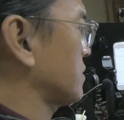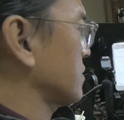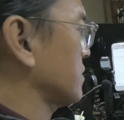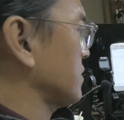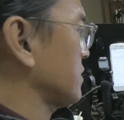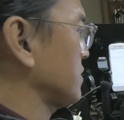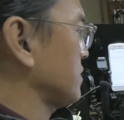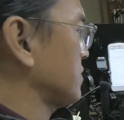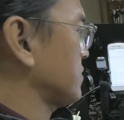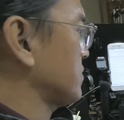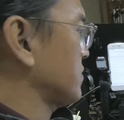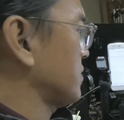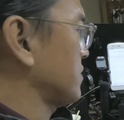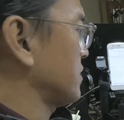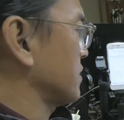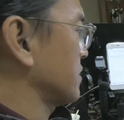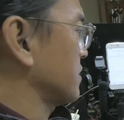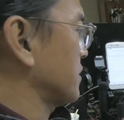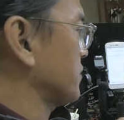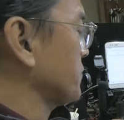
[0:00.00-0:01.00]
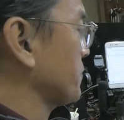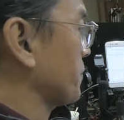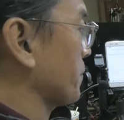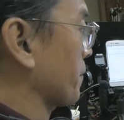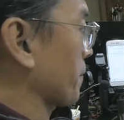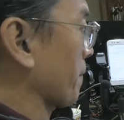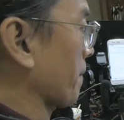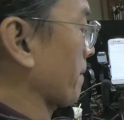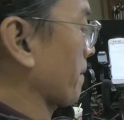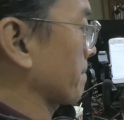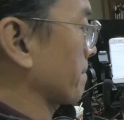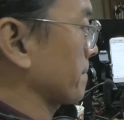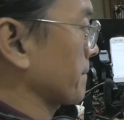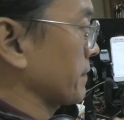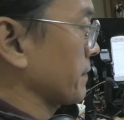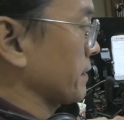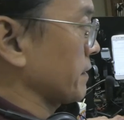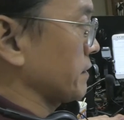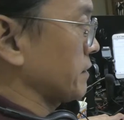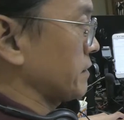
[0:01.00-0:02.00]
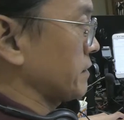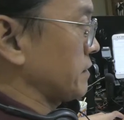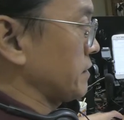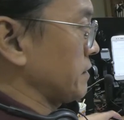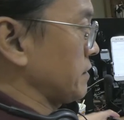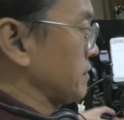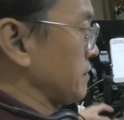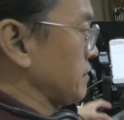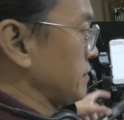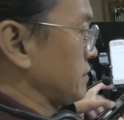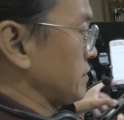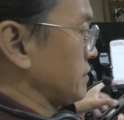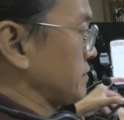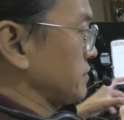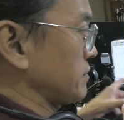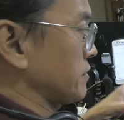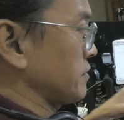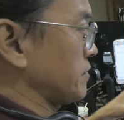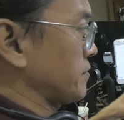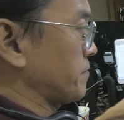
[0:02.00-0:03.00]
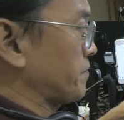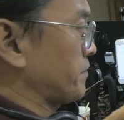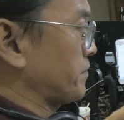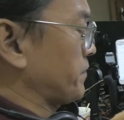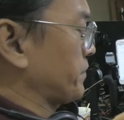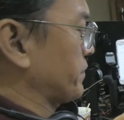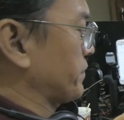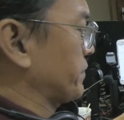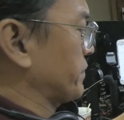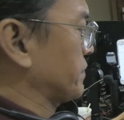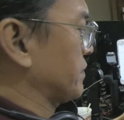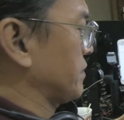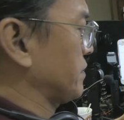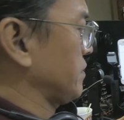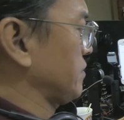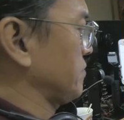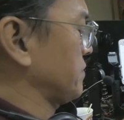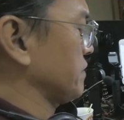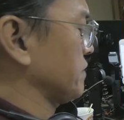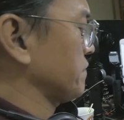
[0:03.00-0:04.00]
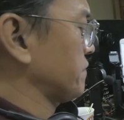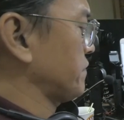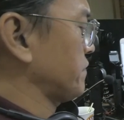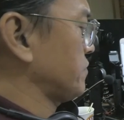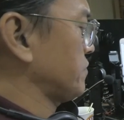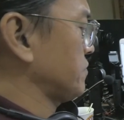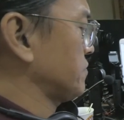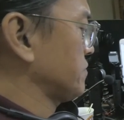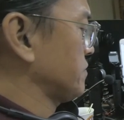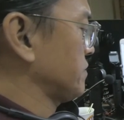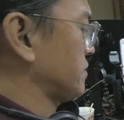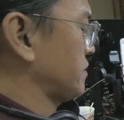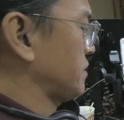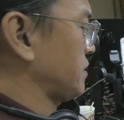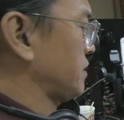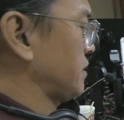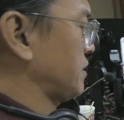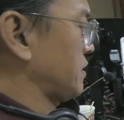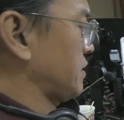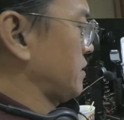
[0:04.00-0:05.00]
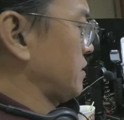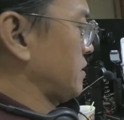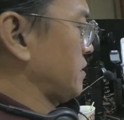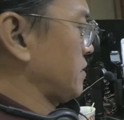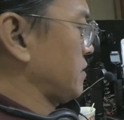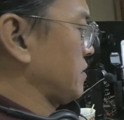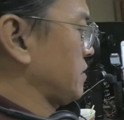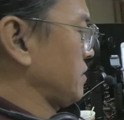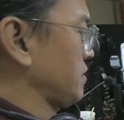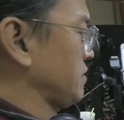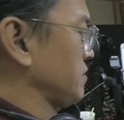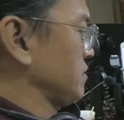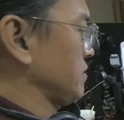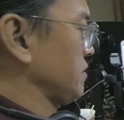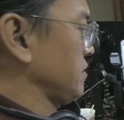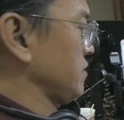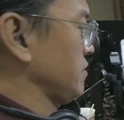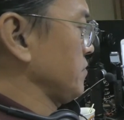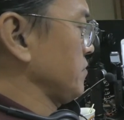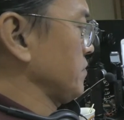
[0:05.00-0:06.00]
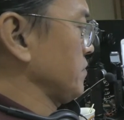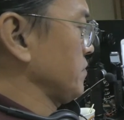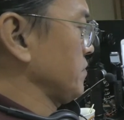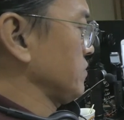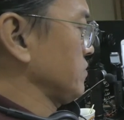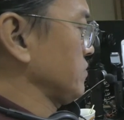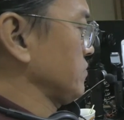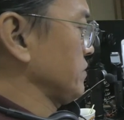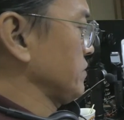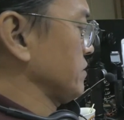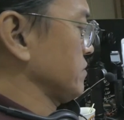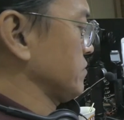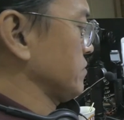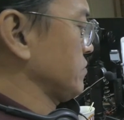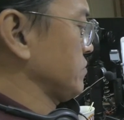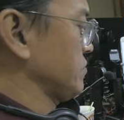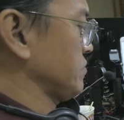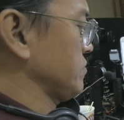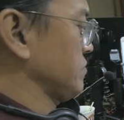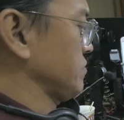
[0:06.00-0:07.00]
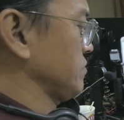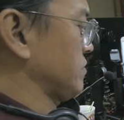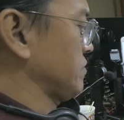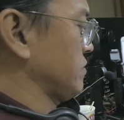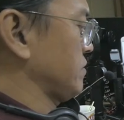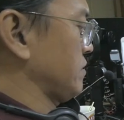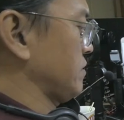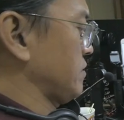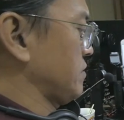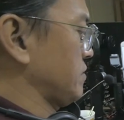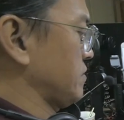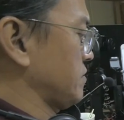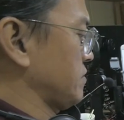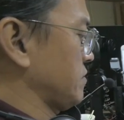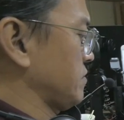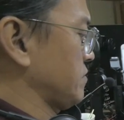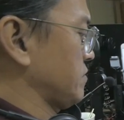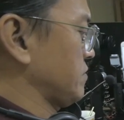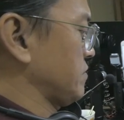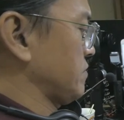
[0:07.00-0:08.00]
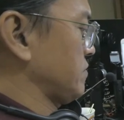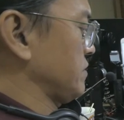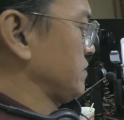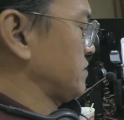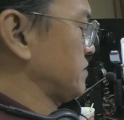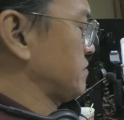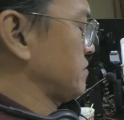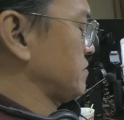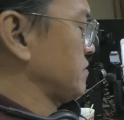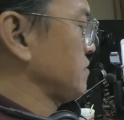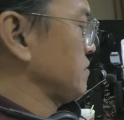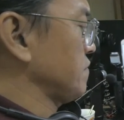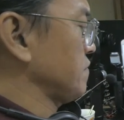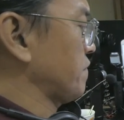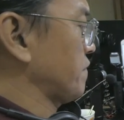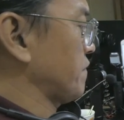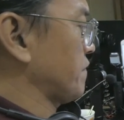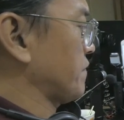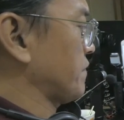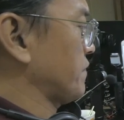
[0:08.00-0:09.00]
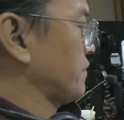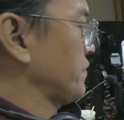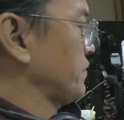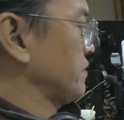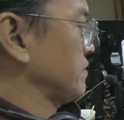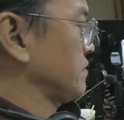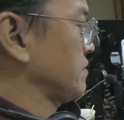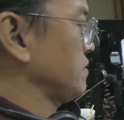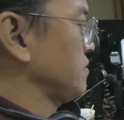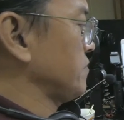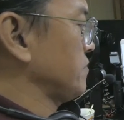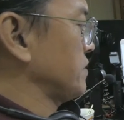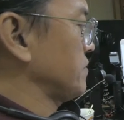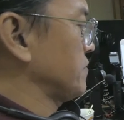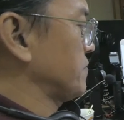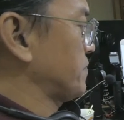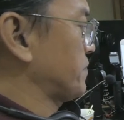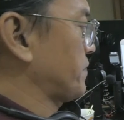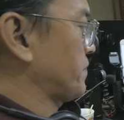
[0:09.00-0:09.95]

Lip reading: Okay, it's sending now. And on my phone, I am going to receive the email.